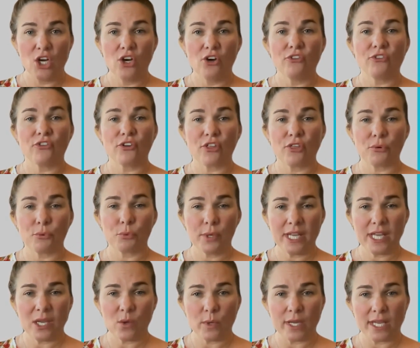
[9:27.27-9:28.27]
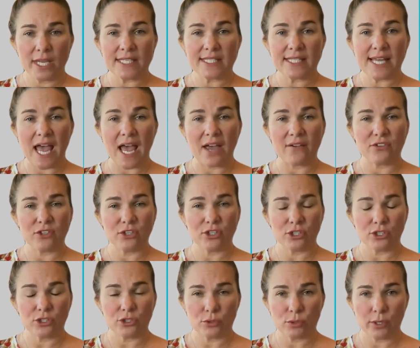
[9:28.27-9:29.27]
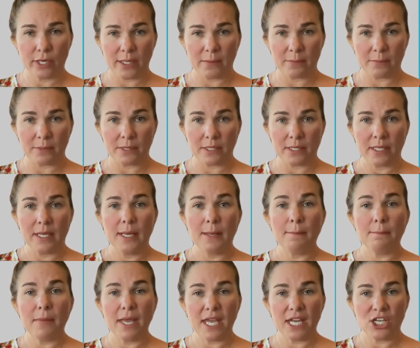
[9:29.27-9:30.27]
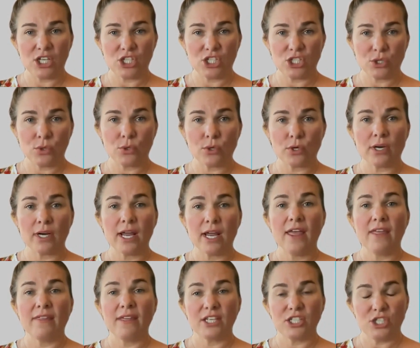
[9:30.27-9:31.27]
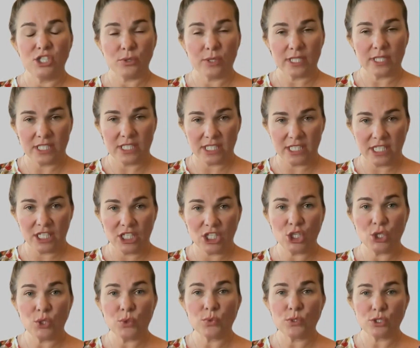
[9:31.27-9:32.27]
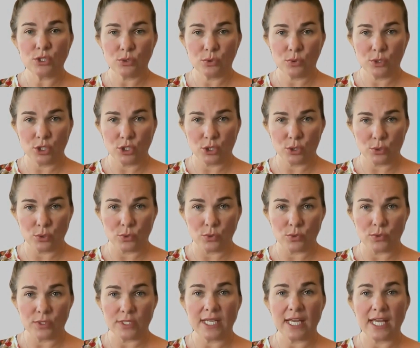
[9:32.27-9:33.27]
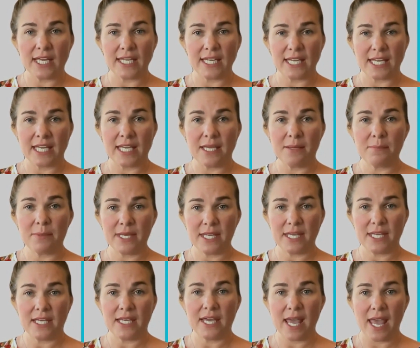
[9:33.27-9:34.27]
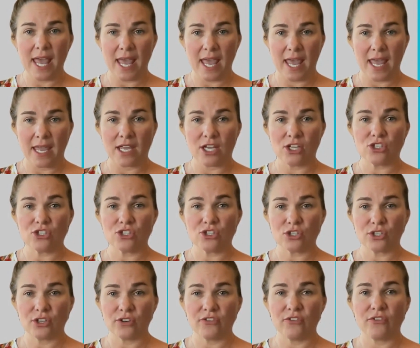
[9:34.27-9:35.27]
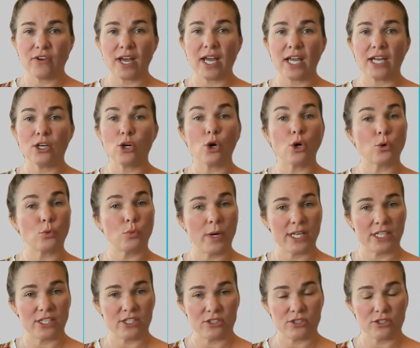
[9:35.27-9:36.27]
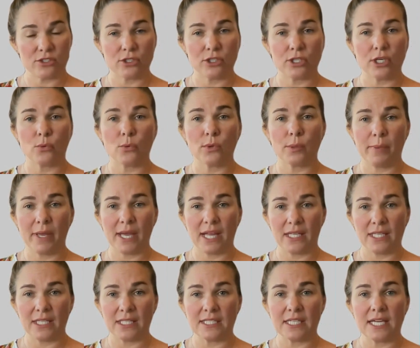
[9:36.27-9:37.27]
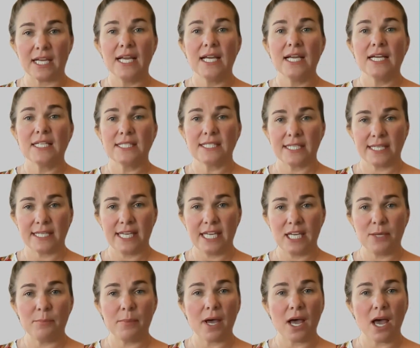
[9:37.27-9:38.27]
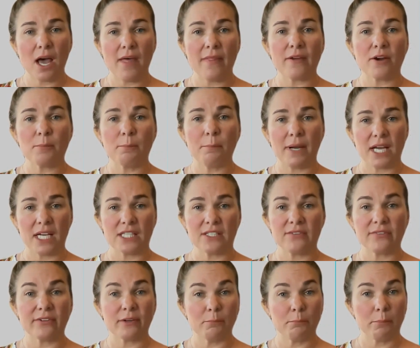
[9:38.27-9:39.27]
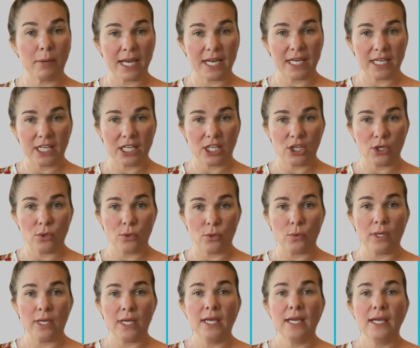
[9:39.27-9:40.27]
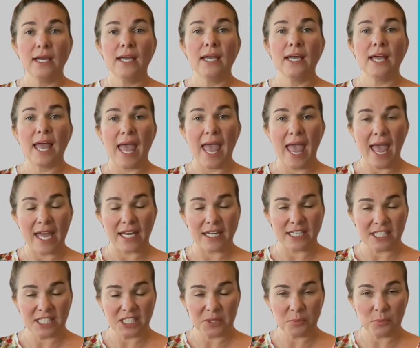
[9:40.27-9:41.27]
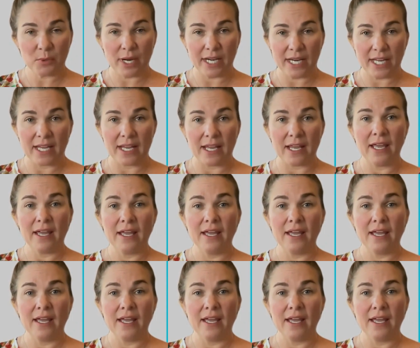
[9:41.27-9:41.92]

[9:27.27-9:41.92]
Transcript: For 3 weeks after your trip, make sure that you continue to use an EPA certified or registered repellent to keep other bugs from biting you and spreading